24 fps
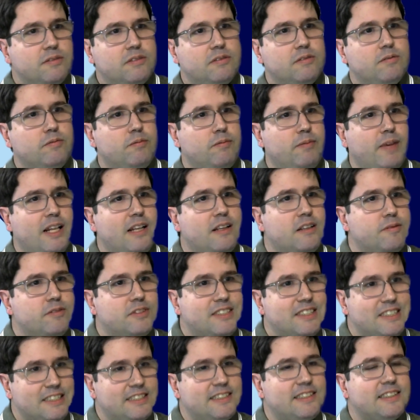many
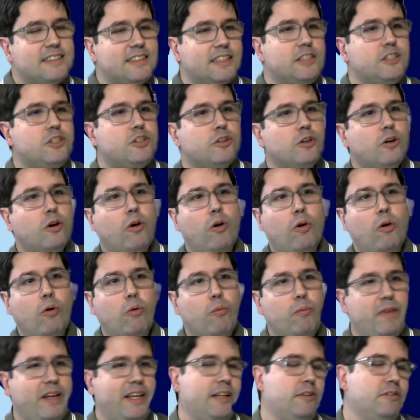systems they need to go,
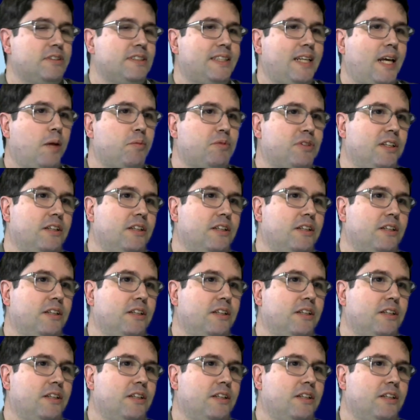many steps.